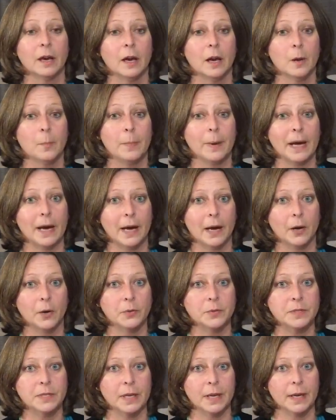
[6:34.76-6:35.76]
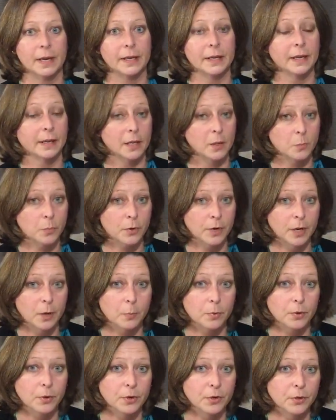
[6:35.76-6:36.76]
about getting
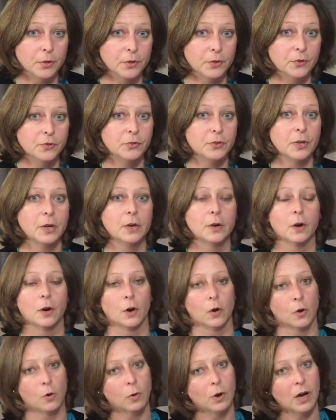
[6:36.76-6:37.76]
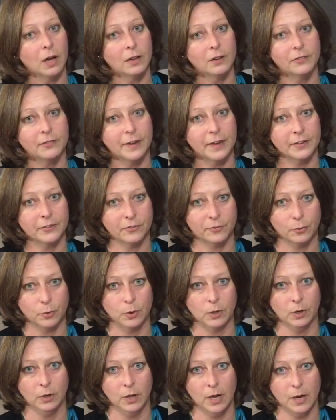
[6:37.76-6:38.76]
pre-approved or qualified
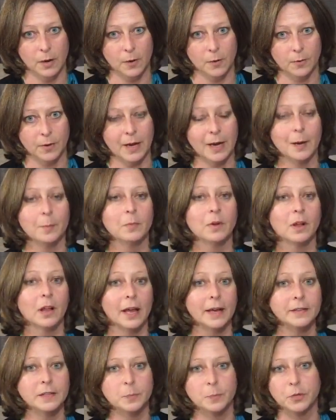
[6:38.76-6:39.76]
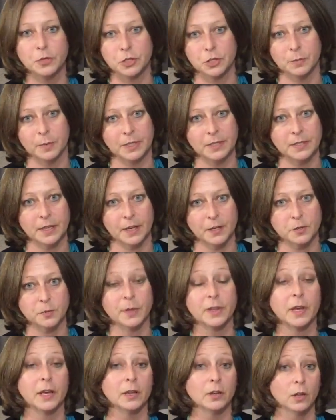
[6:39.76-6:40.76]
for a loan, I'm glad to put you in touch
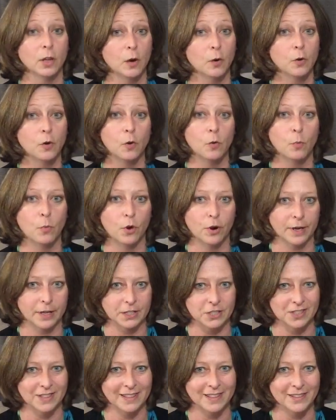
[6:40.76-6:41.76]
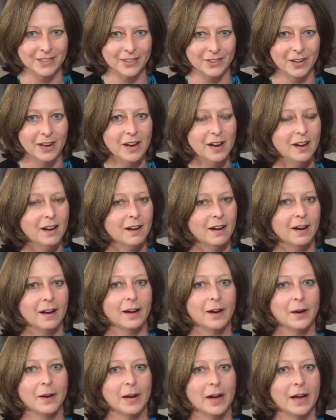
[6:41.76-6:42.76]
with a local mortgage lender.
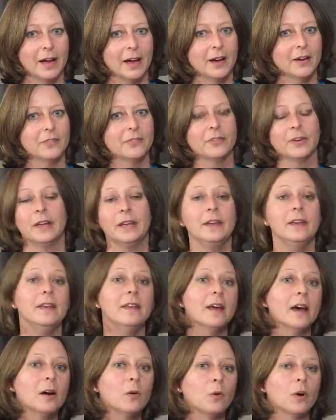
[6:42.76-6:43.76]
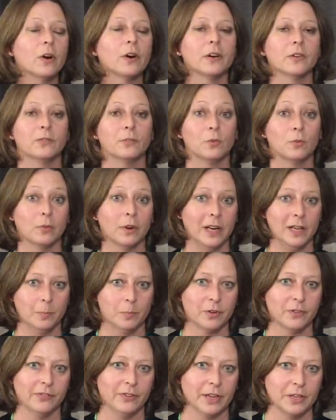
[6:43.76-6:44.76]
I have a network of great
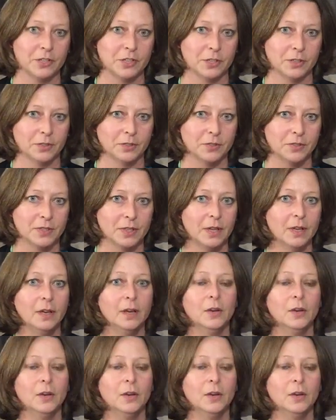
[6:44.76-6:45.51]
professionals